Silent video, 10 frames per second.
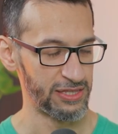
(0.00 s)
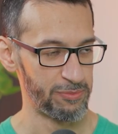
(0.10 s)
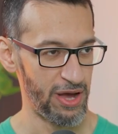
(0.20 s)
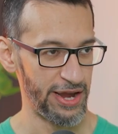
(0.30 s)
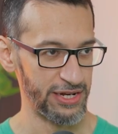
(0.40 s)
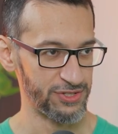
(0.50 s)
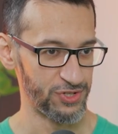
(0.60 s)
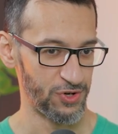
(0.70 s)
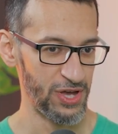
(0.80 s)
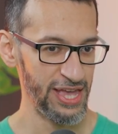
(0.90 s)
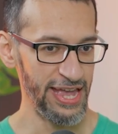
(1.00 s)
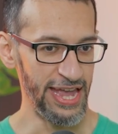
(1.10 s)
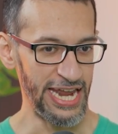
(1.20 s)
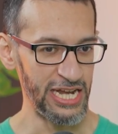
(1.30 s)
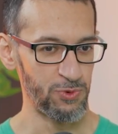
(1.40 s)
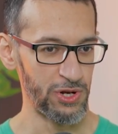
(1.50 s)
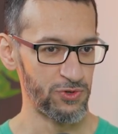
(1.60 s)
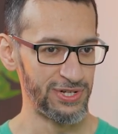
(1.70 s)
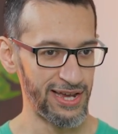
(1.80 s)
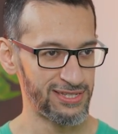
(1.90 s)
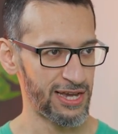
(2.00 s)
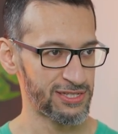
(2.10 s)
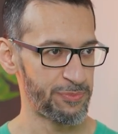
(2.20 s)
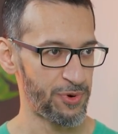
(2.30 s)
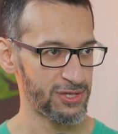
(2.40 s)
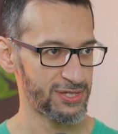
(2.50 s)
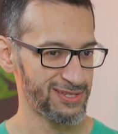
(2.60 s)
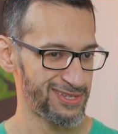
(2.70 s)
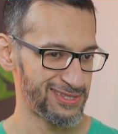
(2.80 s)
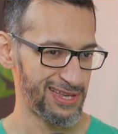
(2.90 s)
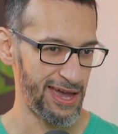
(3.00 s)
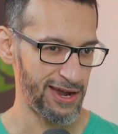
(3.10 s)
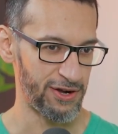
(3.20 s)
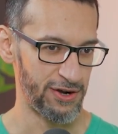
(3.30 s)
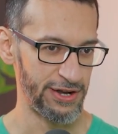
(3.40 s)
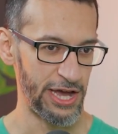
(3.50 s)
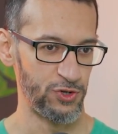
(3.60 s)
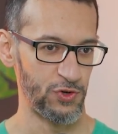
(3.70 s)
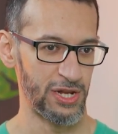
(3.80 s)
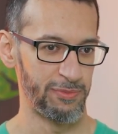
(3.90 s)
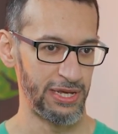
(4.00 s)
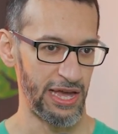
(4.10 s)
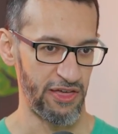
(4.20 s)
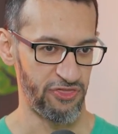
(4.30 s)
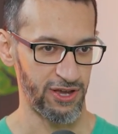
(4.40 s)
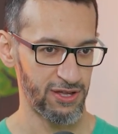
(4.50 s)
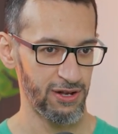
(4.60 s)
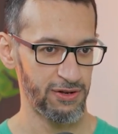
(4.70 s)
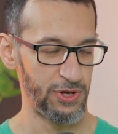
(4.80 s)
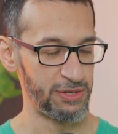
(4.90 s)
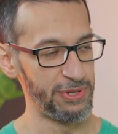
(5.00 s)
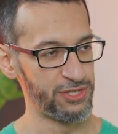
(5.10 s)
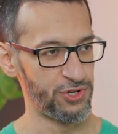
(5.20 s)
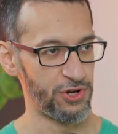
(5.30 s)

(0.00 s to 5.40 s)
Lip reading: the mind. So anyone who dissects a process is a hacker. Now you can be ethical. It means you're